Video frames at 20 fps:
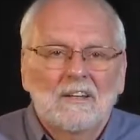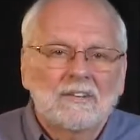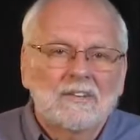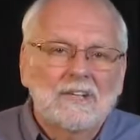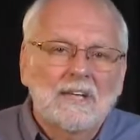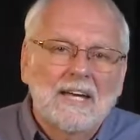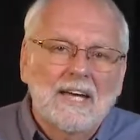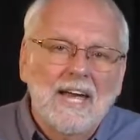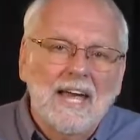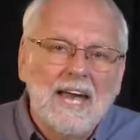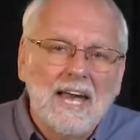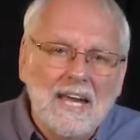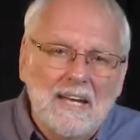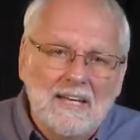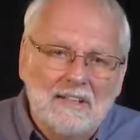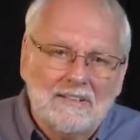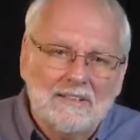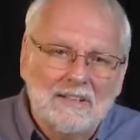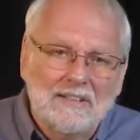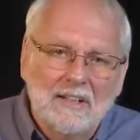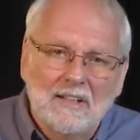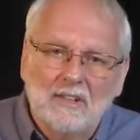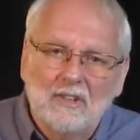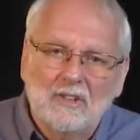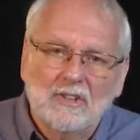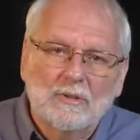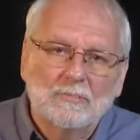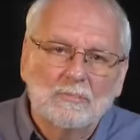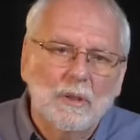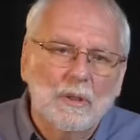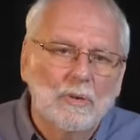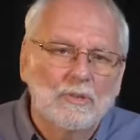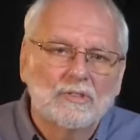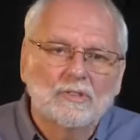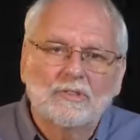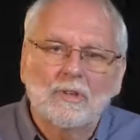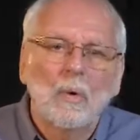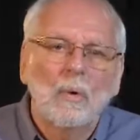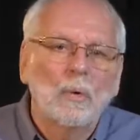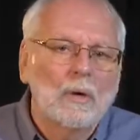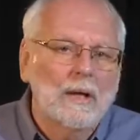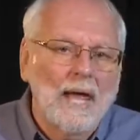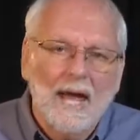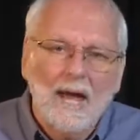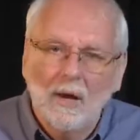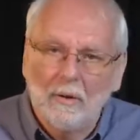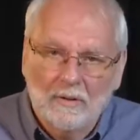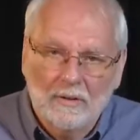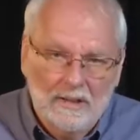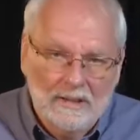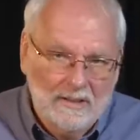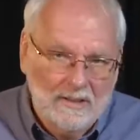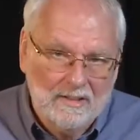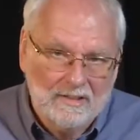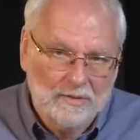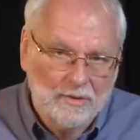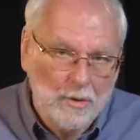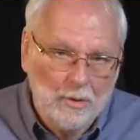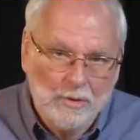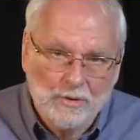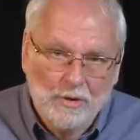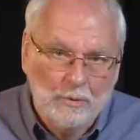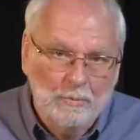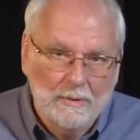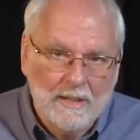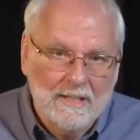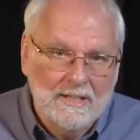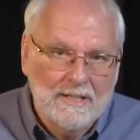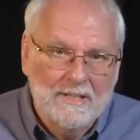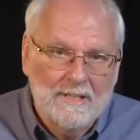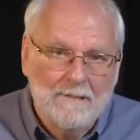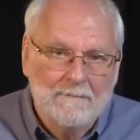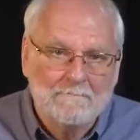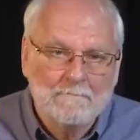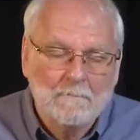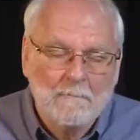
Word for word: the hate that is spewed so loudly on social media,